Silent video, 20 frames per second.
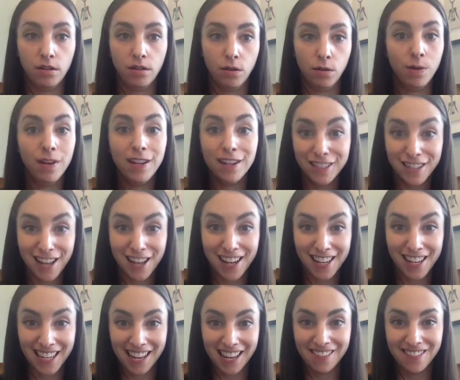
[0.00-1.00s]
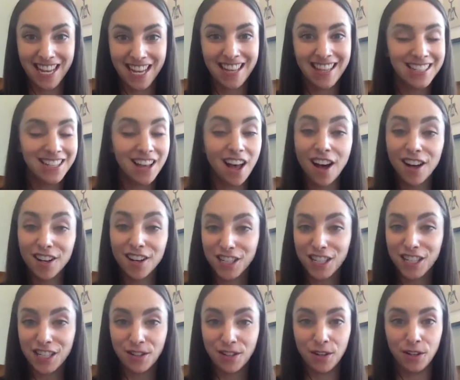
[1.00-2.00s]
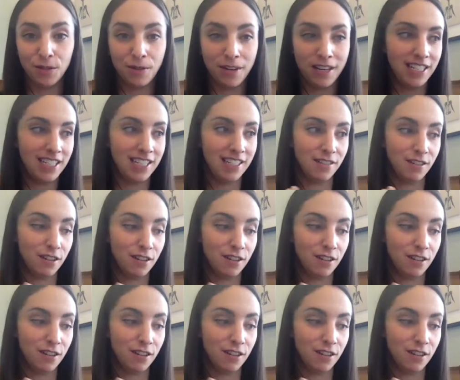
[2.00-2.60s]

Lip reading: wiener dog gifts, and that's all she sold was